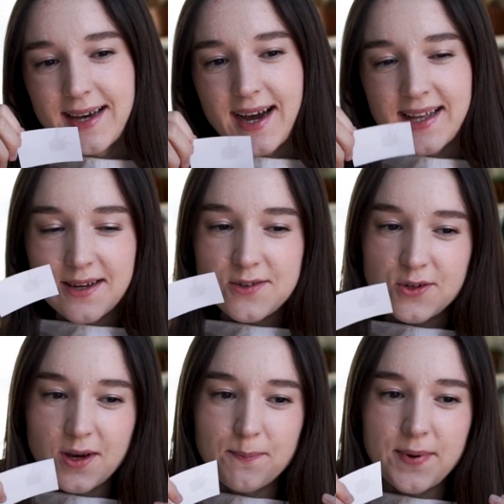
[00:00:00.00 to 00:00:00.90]
I love
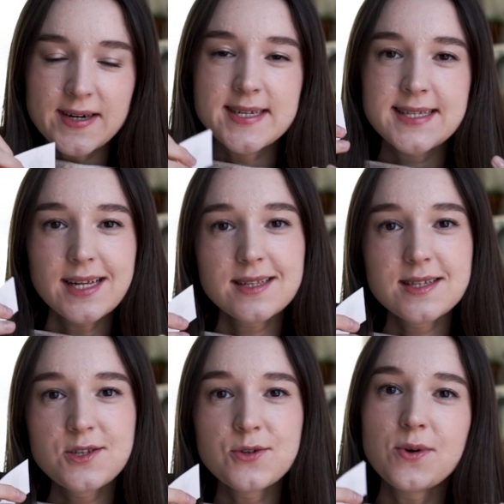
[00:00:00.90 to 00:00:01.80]
to compare
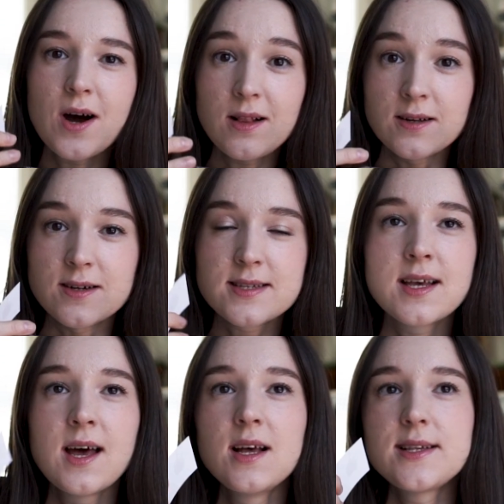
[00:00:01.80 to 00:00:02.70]
scents to colors,
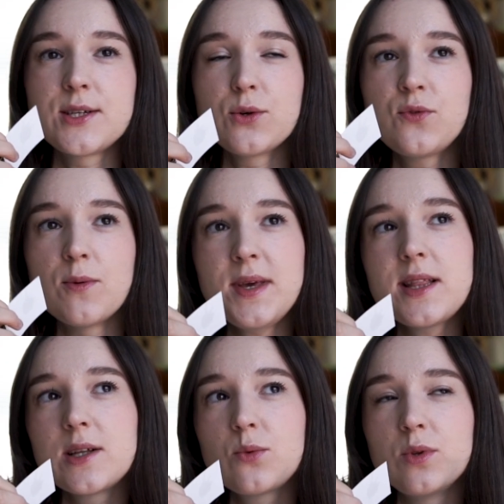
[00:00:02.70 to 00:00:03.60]
so for me
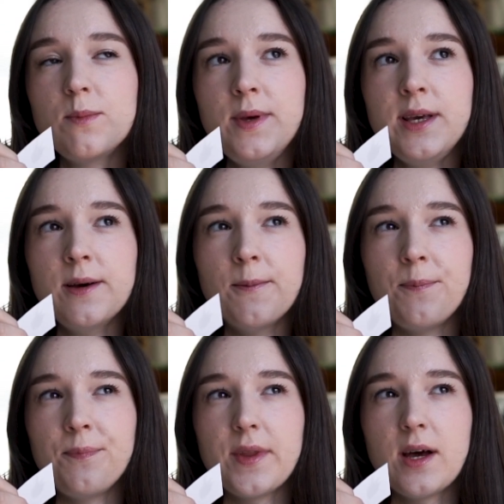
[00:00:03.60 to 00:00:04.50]
that would be
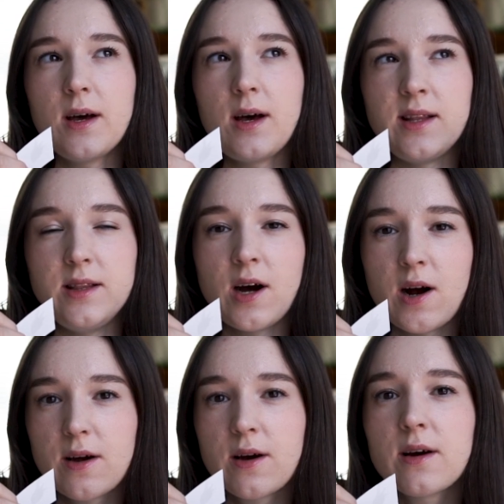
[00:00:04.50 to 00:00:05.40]
a
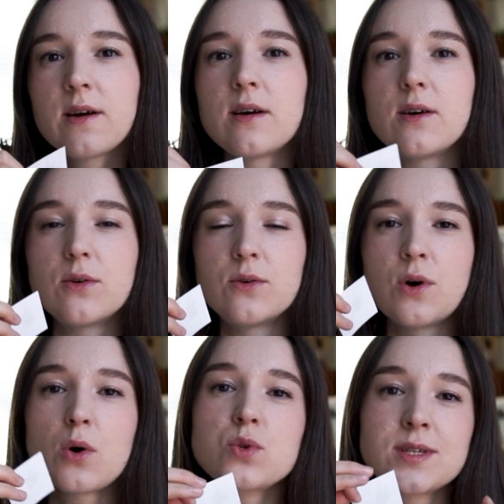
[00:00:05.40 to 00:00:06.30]
darker
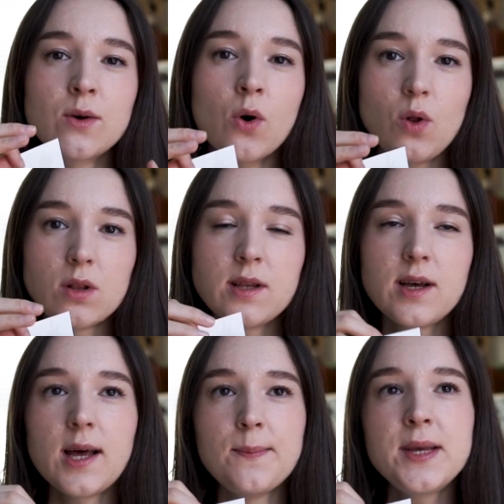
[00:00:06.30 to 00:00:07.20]
rose gold,
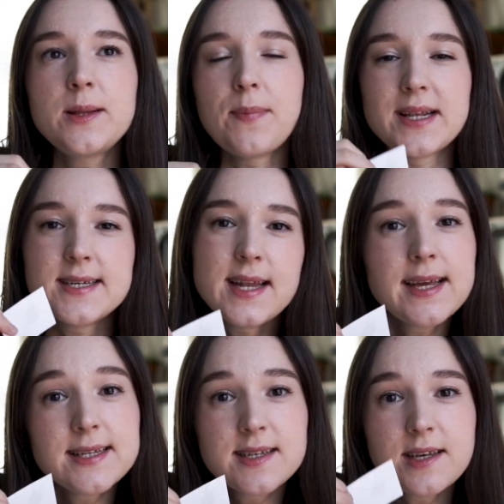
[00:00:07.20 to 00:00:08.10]
a bit
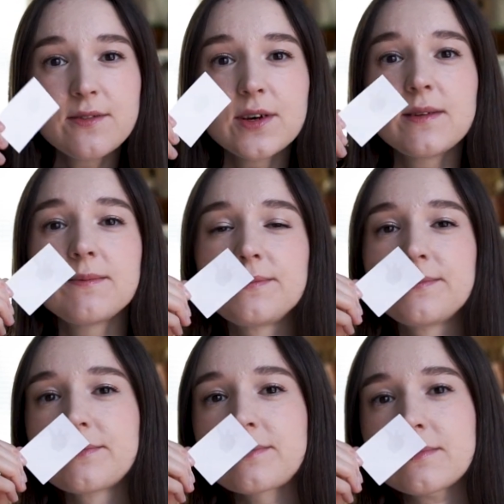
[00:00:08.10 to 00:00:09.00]
patinated even.
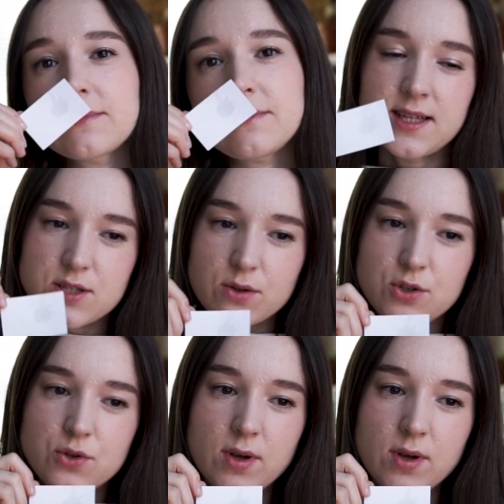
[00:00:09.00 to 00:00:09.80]
It's not too